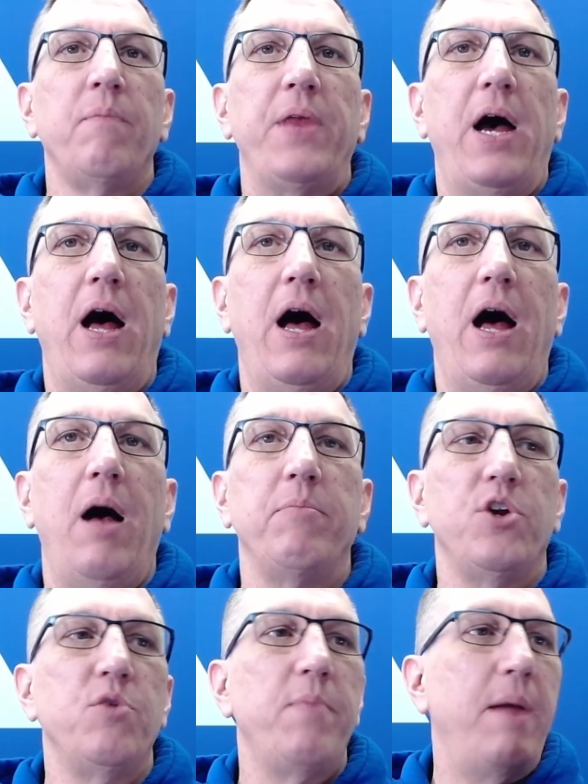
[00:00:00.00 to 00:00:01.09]
Um,
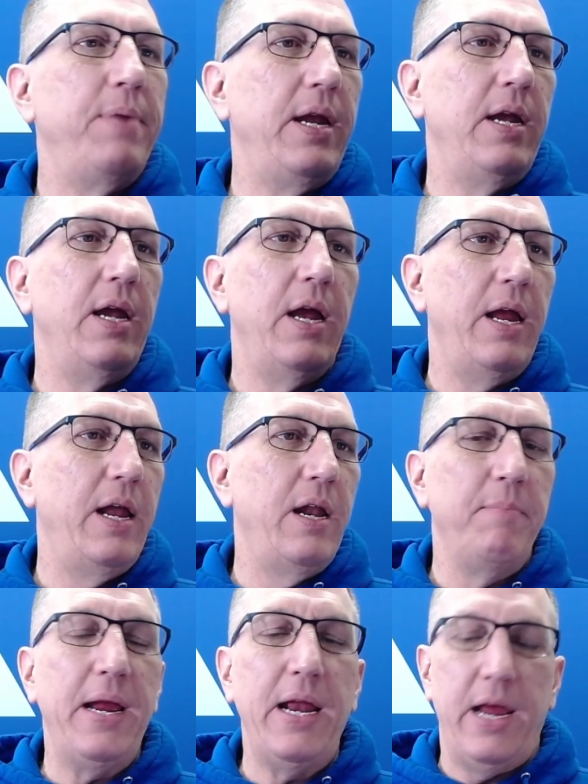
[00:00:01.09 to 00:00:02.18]
you may be in a
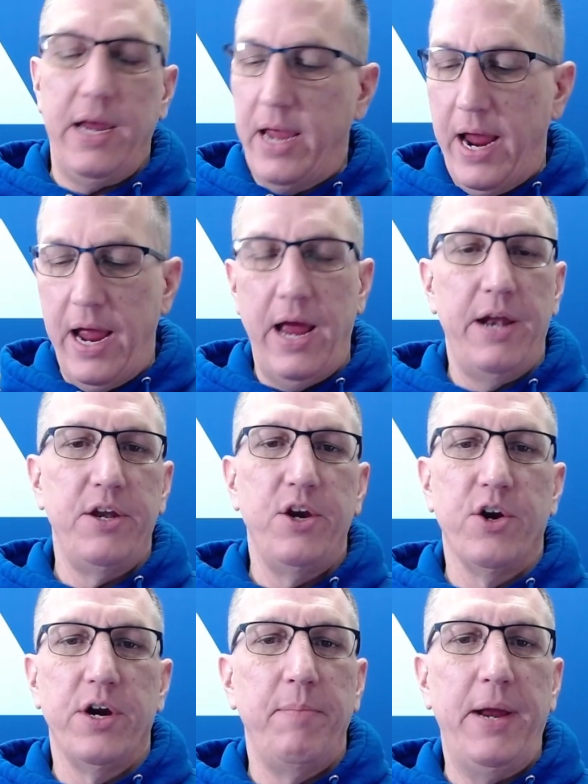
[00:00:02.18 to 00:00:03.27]
meeting and
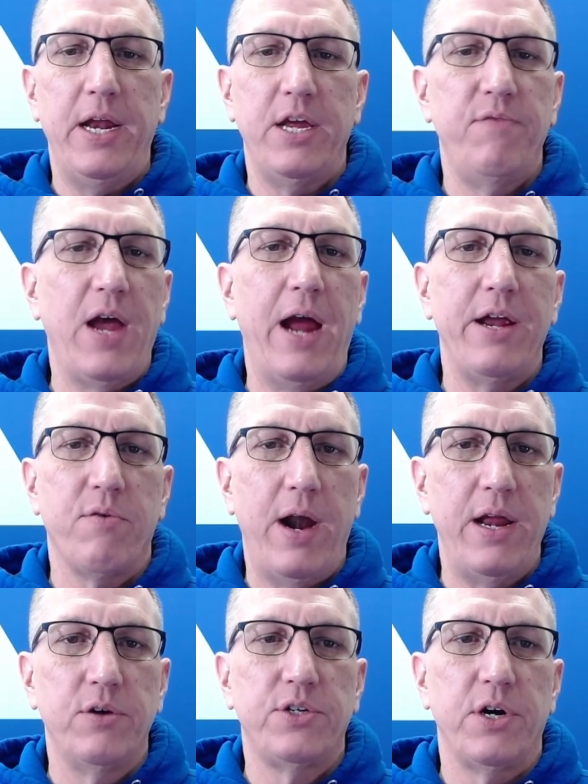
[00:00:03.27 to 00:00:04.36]
you're in a meeting, you've got your
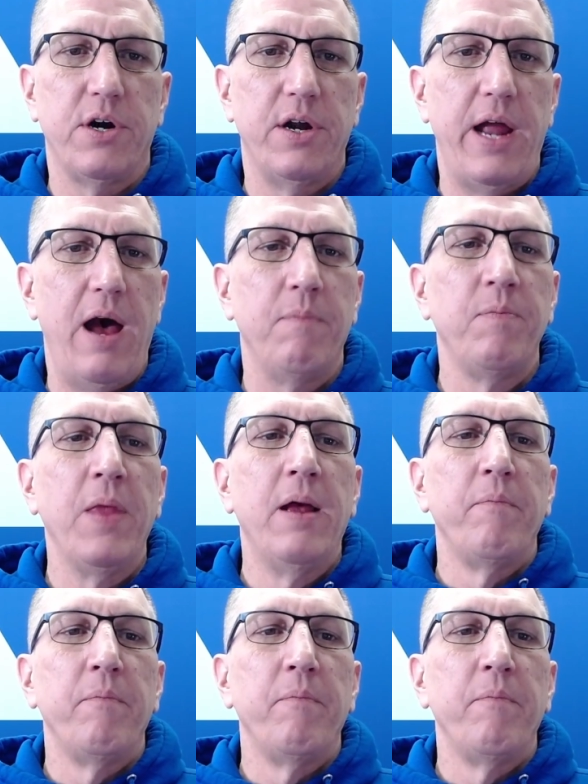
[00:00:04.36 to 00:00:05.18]
radio turned down,